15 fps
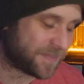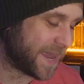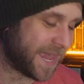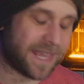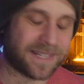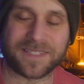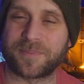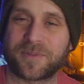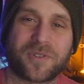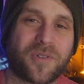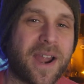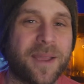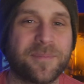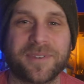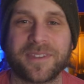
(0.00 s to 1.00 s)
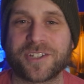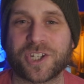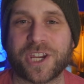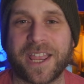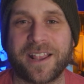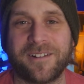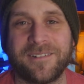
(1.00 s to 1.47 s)
man, subscribe to the
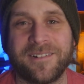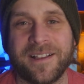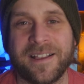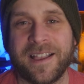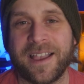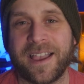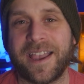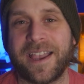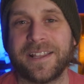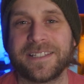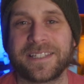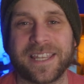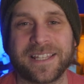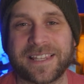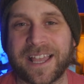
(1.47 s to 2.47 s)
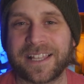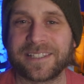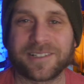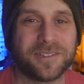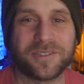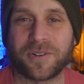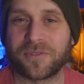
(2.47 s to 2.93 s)
channel and hit that
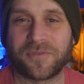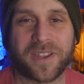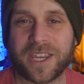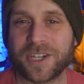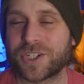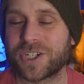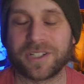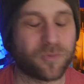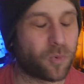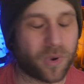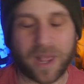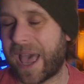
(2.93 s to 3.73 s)
little notification.